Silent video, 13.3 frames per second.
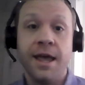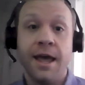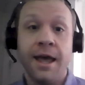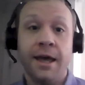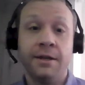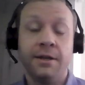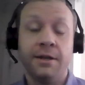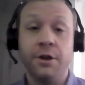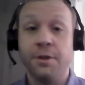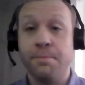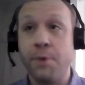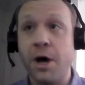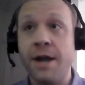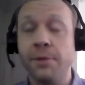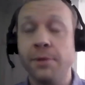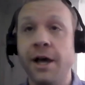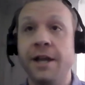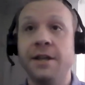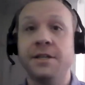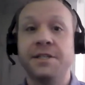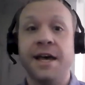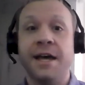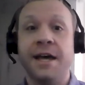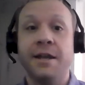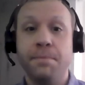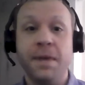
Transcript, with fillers: And you know the bottom line is that